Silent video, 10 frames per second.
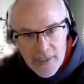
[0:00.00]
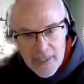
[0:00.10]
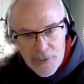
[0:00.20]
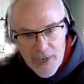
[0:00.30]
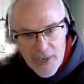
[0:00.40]

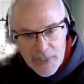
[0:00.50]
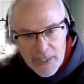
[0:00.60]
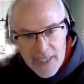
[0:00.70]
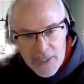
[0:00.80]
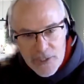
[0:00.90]
your
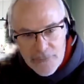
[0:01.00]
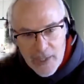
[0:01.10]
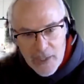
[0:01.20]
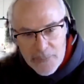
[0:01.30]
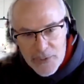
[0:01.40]
application
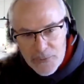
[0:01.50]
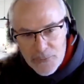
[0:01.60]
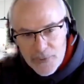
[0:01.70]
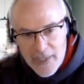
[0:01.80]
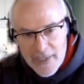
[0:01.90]
developers
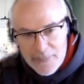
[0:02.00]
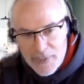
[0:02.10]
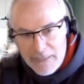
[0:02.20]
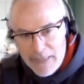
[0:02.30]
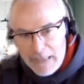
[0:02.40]
will
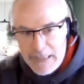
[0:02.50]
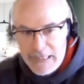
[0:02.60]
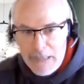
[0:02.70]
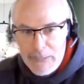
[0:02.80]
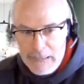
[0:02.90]
blame them
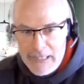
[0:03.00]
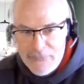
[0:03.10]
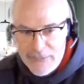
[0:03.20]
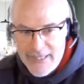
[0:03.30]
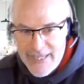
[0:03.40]
separately
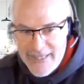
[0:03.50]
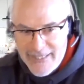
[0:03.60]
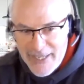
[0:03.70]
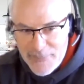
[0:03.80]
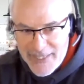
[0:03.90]
for the
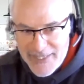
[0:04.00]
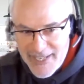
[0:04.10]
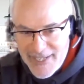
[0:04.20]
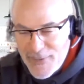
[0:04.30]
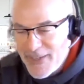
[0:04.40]
database
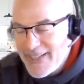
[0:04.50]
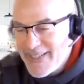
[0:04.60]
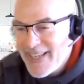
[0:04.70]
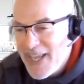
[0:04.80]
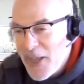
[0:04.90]
side of things,
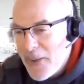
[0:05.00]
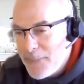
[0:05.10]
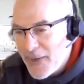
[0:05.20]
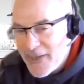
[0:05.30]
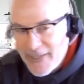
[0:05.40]

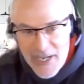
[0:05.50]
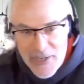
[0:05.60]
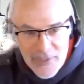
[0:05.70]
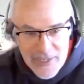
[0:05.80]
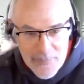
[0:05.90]
but
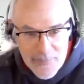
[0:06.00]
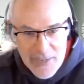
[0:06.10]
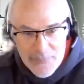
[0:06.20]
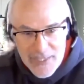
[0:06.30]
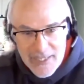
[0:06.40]
anything that
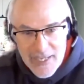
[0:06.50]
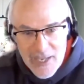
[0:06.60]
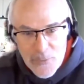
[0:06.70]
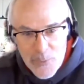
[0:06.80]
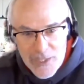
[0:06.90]
might be
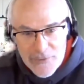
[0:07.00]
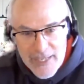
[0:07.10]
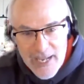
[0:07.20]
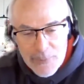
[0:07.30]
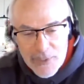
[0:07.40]
weak on the
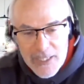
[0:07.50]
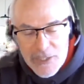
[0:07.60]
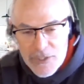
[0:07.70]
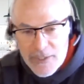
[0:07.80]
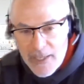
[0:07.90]

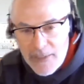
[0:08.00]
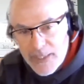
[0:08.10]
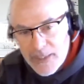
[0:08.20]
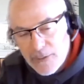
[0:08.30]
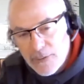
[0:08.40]
application side
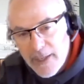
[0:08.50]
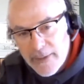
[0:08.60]
may still let